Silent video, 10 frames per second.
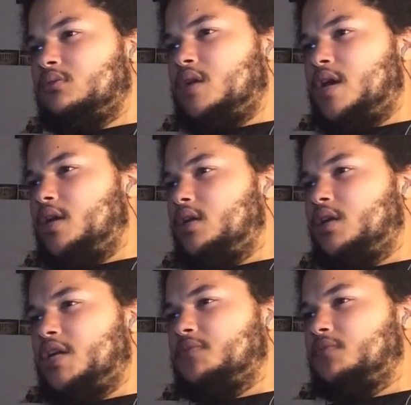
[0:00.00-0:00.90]
I had a
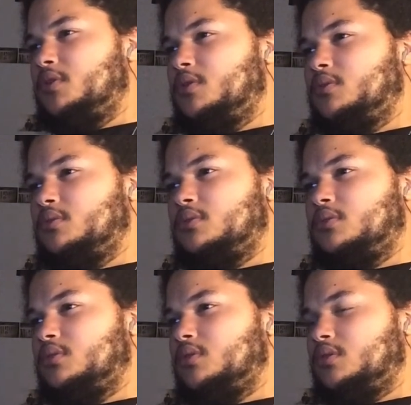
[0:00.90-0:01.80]
nice feud
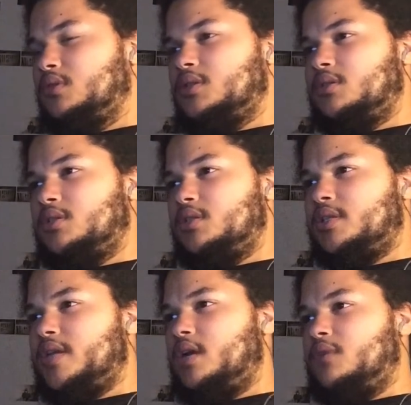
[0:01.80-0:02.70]

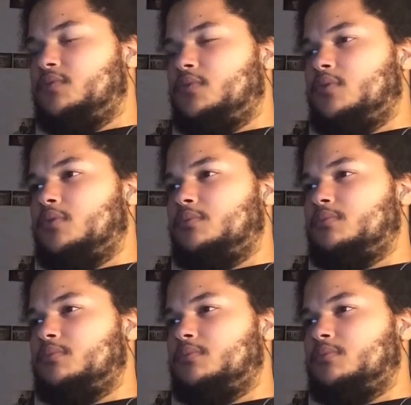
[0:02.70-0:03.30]
set up for him.